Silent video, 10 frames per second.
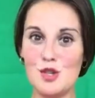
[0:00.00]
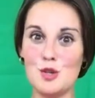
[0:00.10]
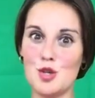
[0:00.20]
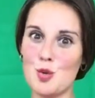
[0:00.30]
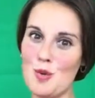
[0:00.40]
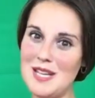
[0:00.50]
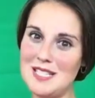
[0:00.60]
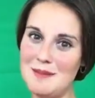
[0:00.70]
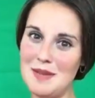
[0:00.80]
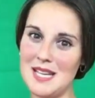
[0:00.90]
to
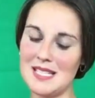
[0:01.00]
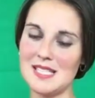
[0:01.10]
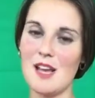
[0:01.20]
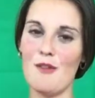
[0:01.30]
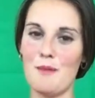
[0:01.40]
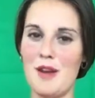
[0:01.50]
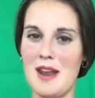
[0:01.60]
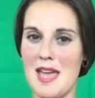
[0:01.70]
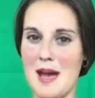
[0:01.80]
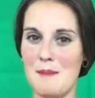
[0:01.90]
20 minutes of
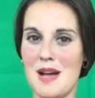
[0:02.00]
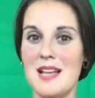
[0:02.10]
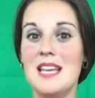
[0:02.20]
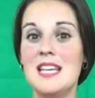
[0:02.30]
pranayama,